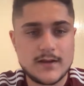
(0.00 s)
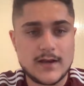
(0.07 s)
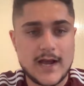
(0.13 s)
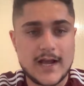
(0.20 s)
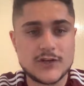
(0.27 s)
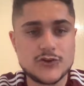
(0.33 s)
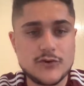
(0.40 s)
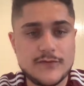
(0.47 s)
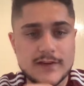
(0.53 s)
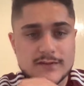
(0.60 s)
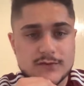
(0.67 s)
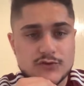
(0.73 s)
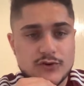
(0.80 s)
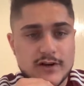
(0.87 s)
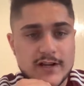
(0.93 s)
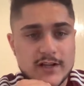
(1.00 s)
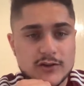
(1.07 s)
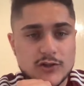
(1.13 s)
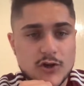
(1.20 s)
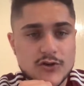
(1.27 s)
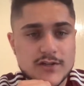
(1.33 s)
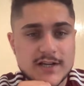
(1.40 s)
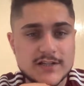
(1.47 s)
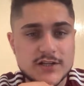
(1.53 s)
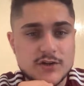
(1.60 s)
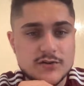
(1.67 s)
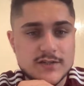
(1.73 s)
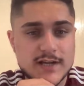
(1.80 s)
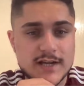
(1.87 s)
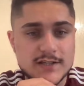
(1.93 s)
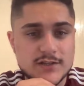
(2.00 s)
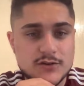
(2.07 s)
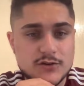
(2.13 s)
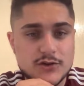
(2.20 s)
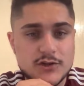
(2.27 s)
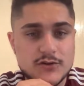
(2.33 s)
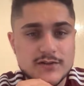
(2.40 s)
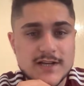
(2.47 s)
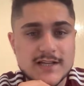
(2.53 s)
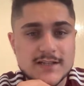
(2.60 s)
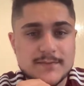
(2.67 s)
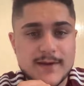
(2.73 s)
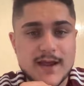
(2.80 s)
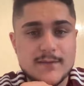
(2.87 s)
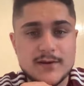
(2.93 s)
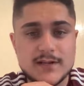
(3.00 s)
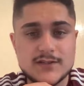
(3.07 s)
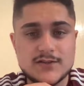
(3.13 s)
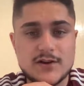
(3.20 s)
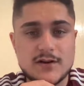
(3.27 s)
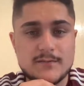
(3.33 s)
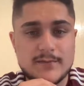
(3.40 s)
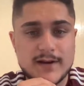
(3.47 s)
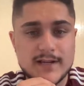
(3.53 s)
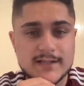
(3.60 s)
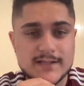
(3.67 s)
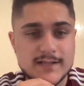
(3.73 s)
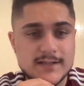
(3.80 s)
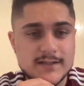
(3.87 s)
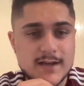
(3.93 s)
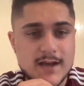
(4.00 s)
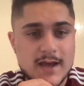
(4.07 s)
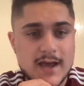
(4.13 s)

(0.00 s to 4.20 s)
Andrew, thanks for joining. Doge has a use case. You can use it as a payment in certain places.